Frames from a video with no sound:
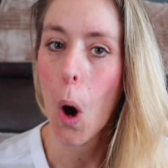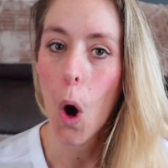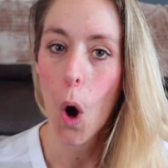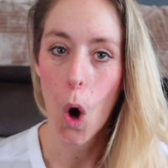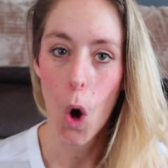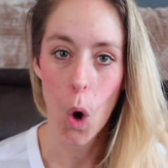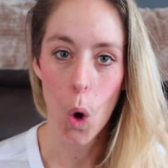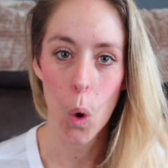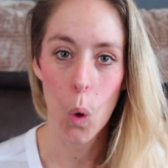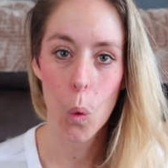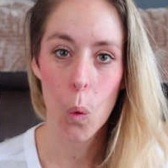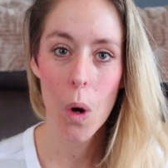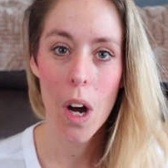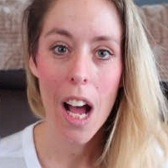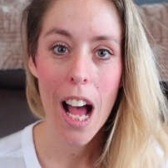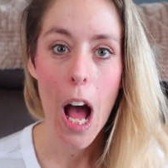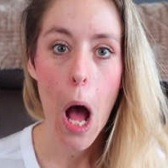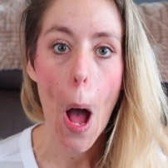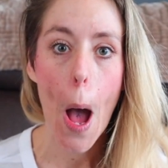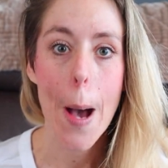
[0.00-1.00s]
Oh
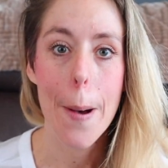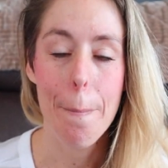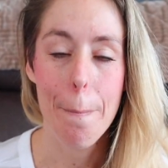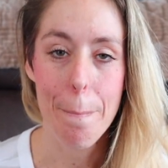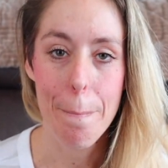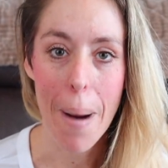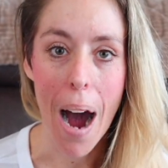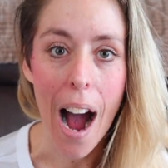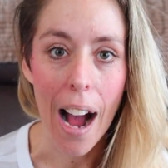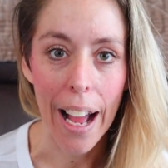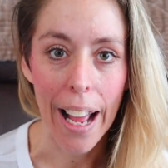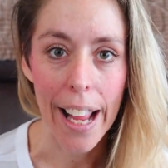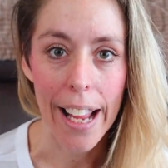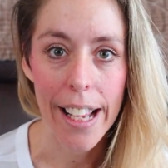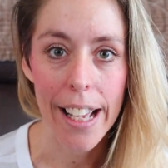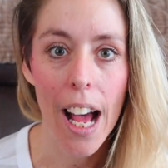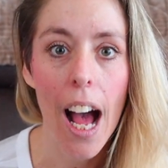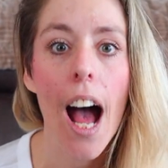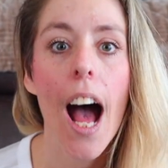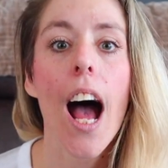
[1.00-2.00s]

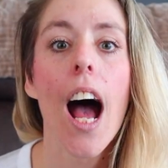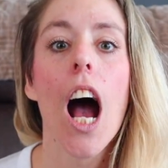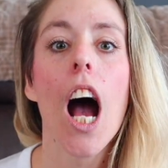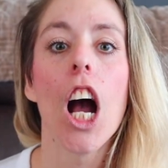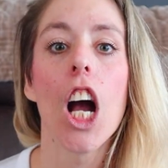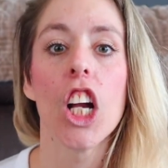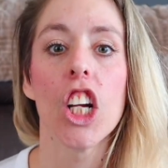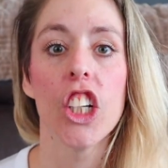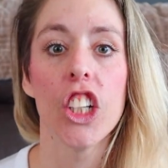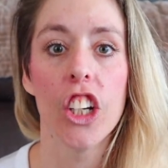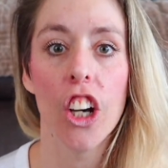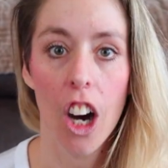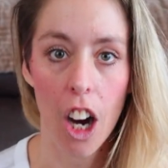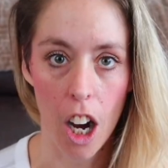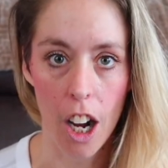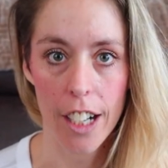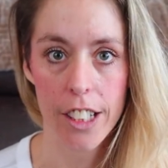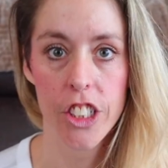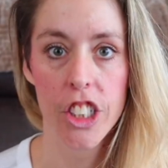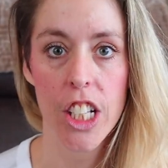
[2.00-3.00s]
my
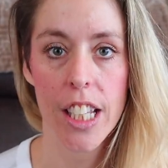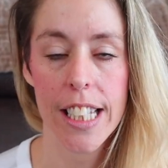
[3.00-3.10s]
gosh.